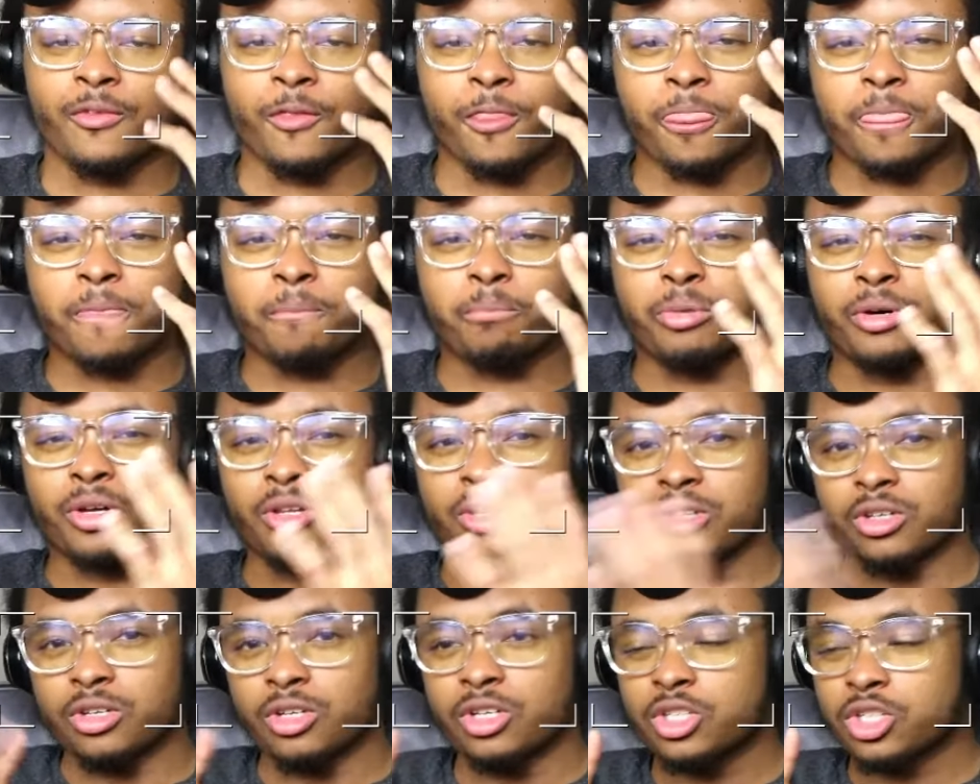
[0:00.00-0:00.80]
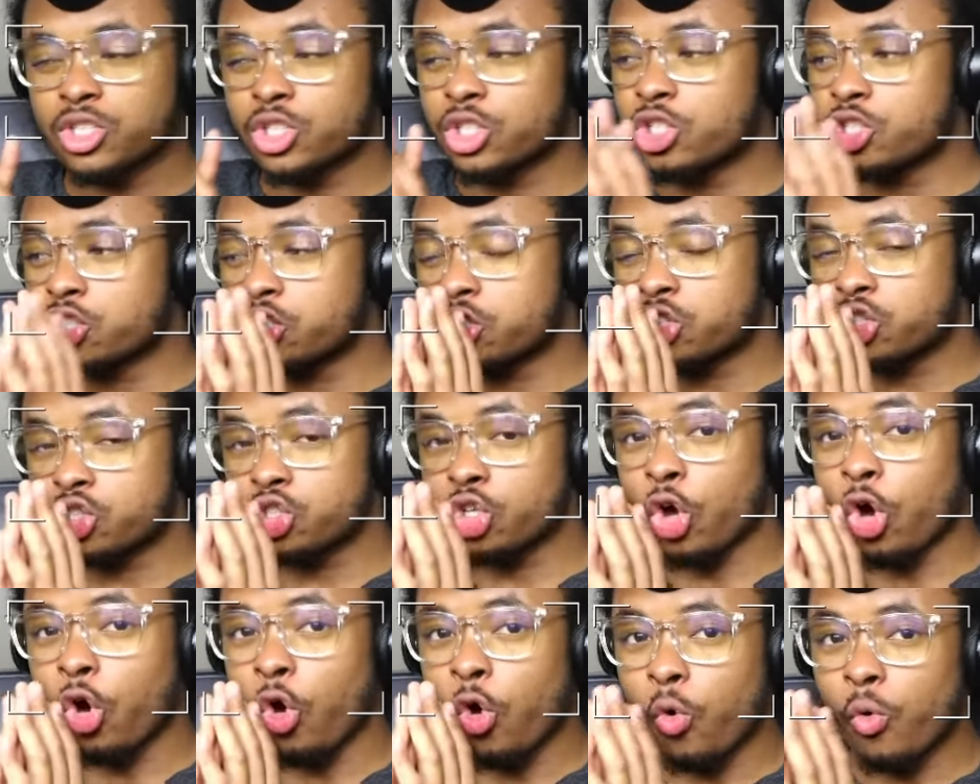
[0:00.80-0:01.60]
But looks are
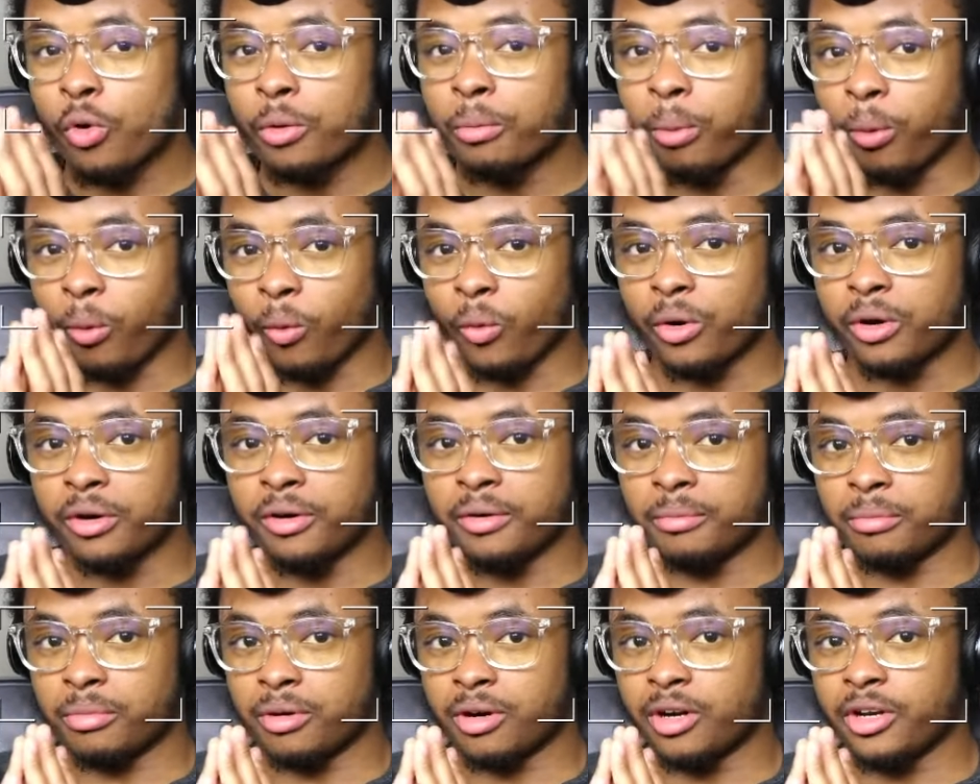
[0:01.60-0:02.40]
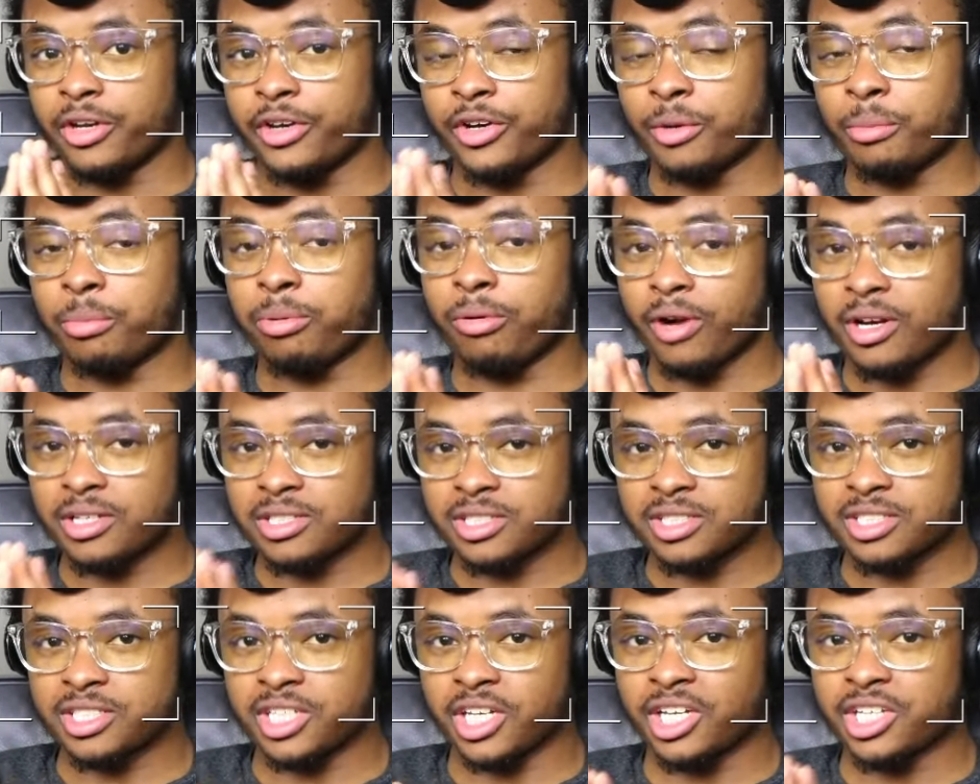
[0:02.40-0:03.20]
so important, bro. Your
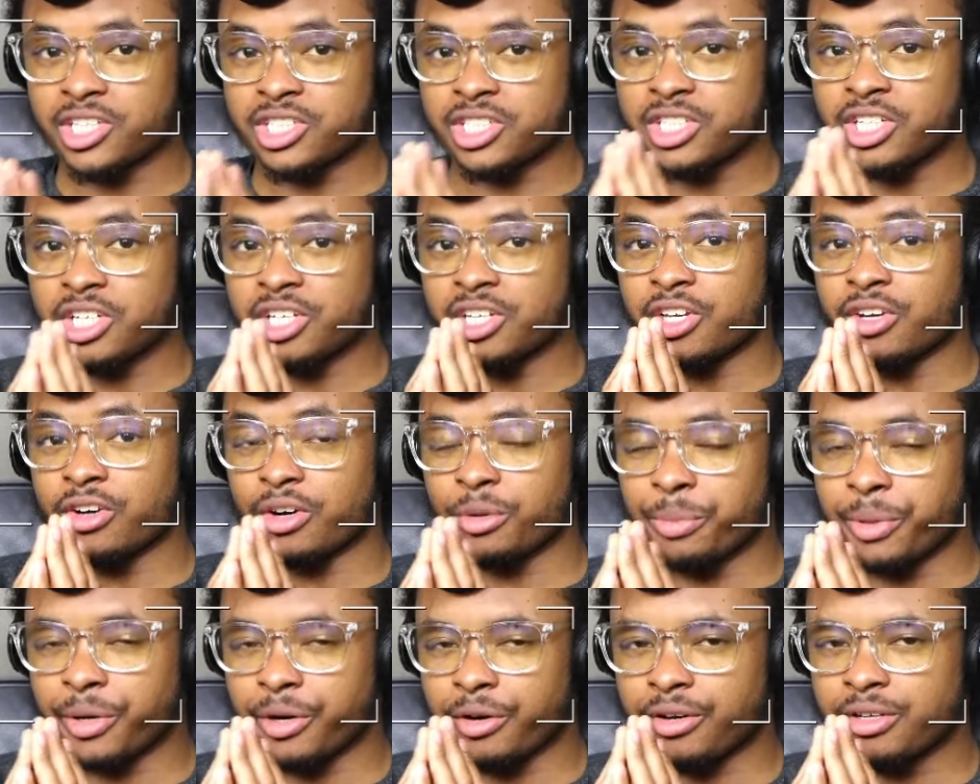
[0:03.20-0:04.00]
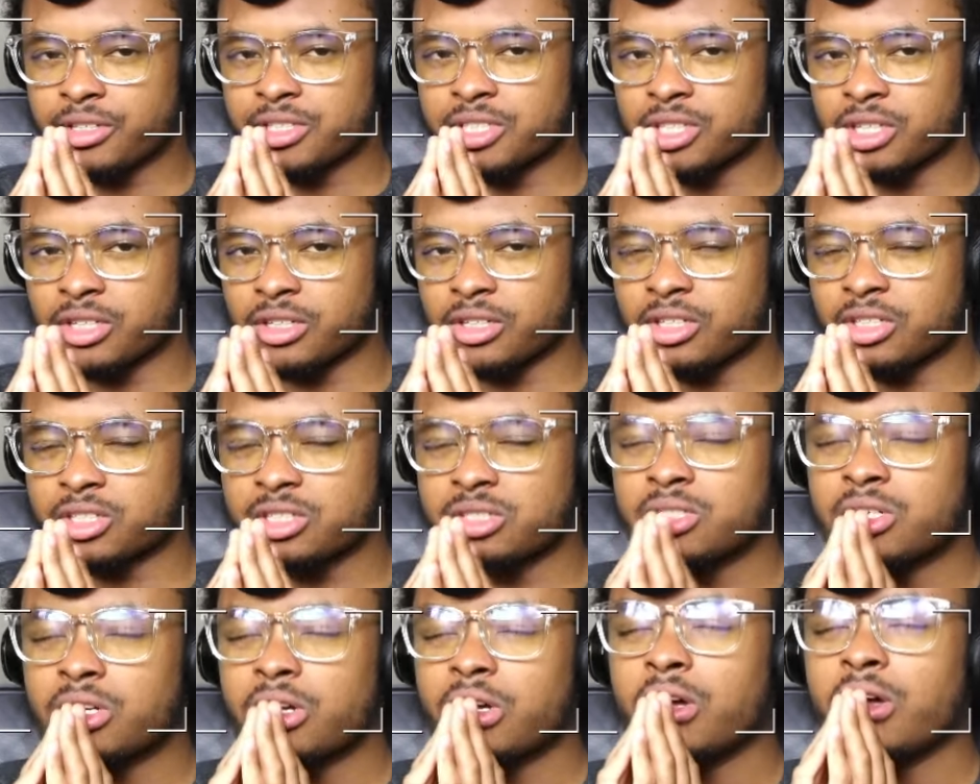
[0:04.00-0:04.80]
presentation and your appearance and looks
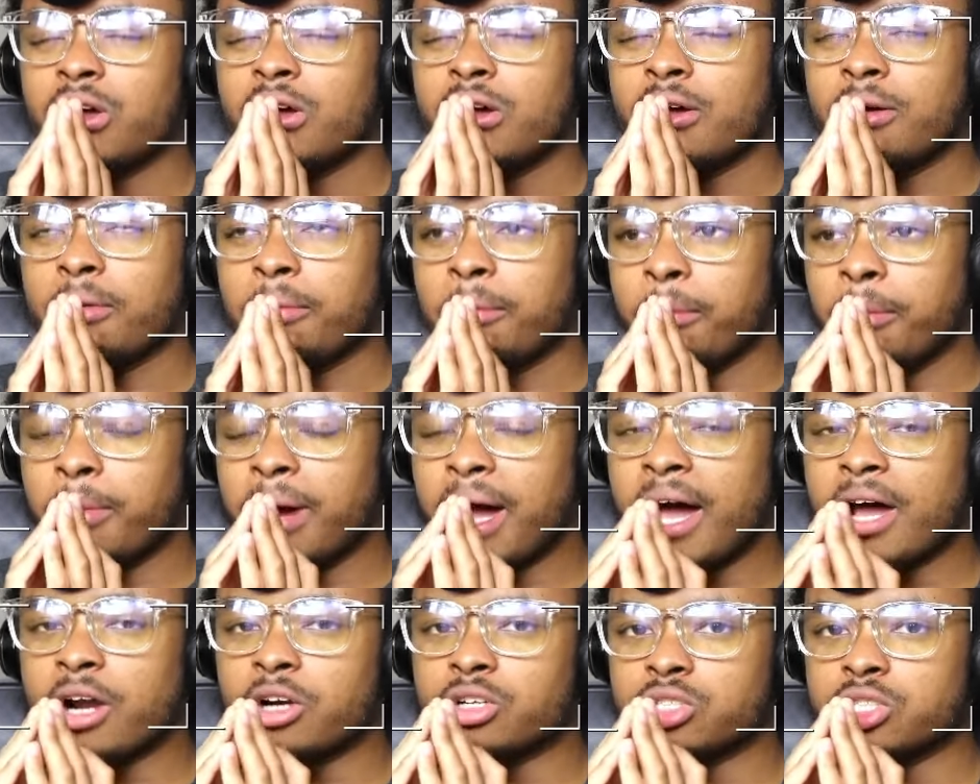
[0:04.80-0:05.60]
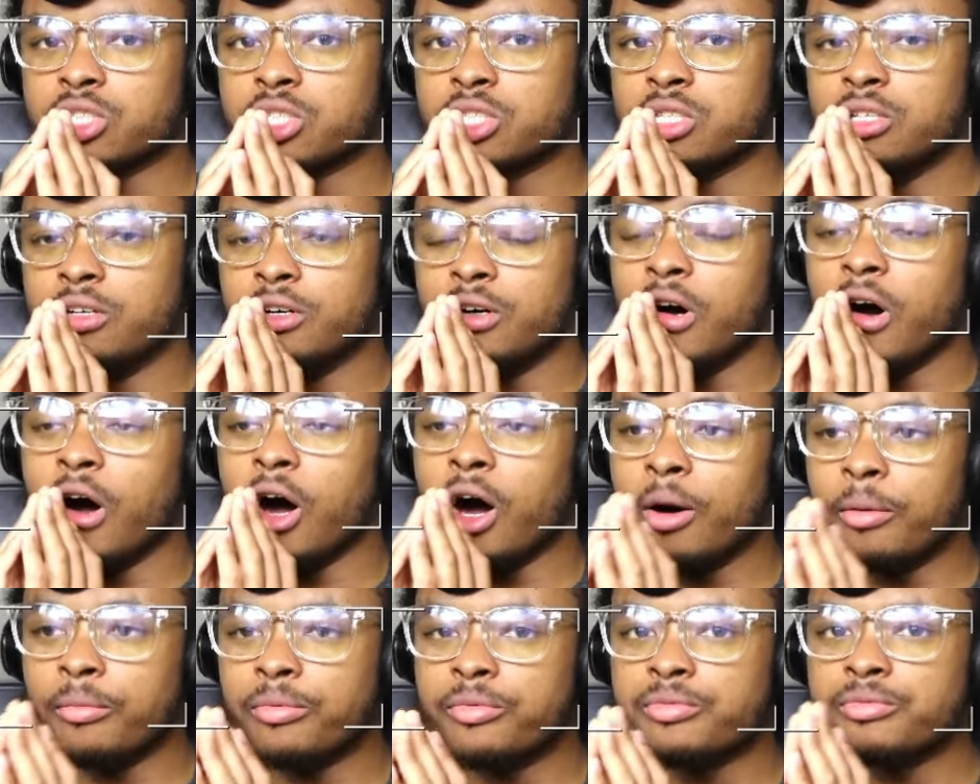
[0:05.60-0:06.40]
matter to the
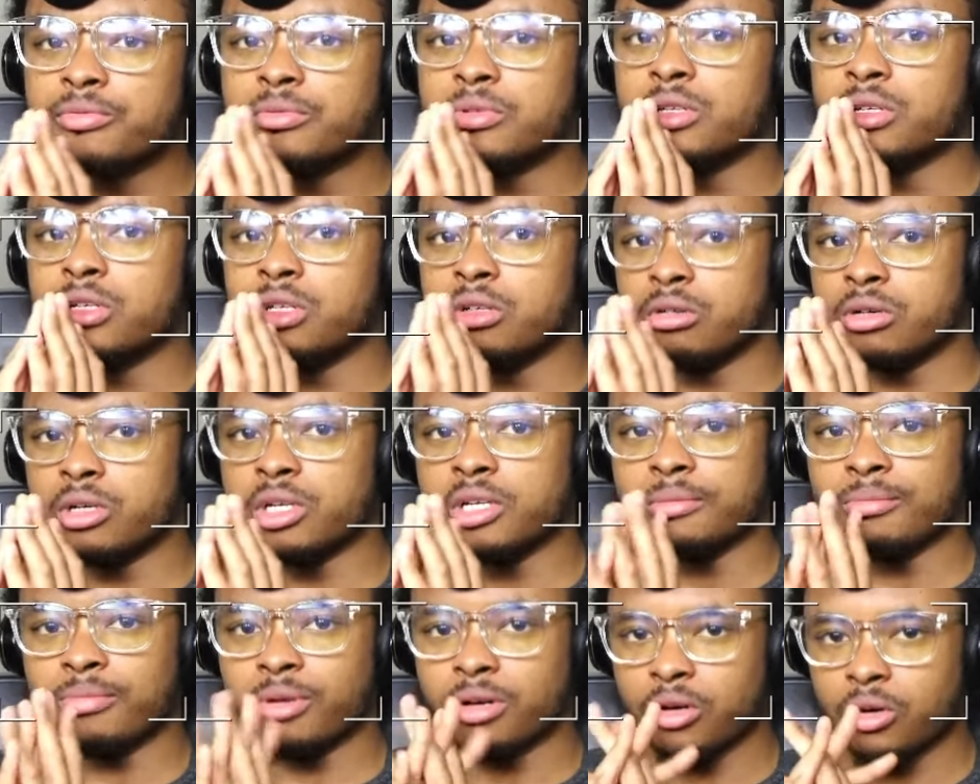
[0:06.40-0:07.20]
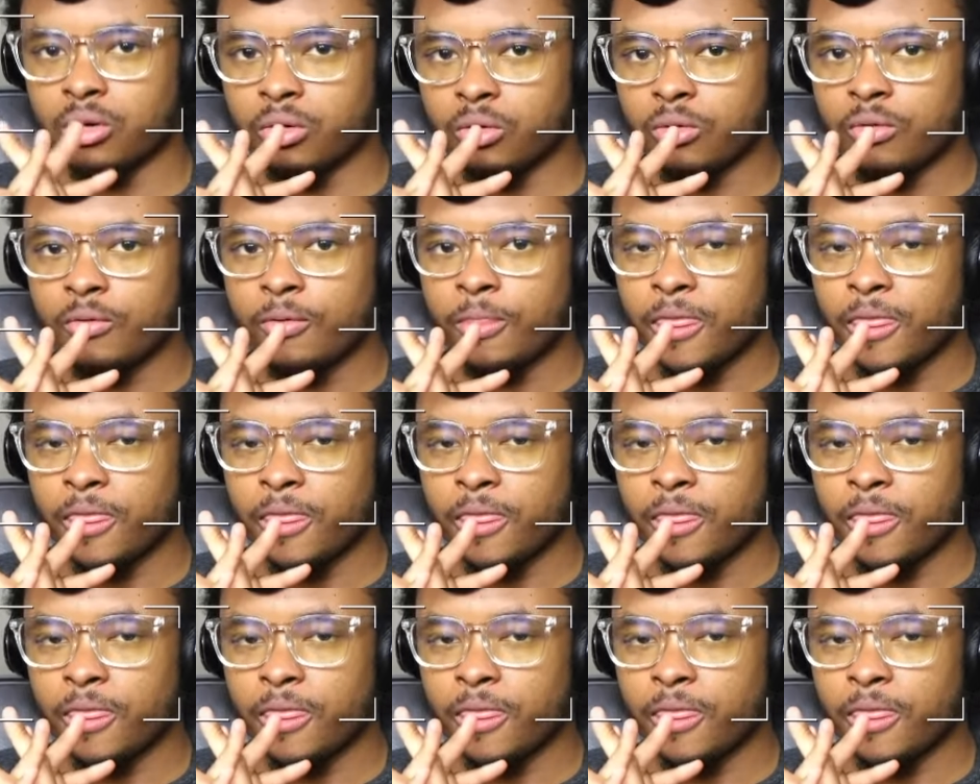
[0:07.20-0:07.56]
umph degree, bro.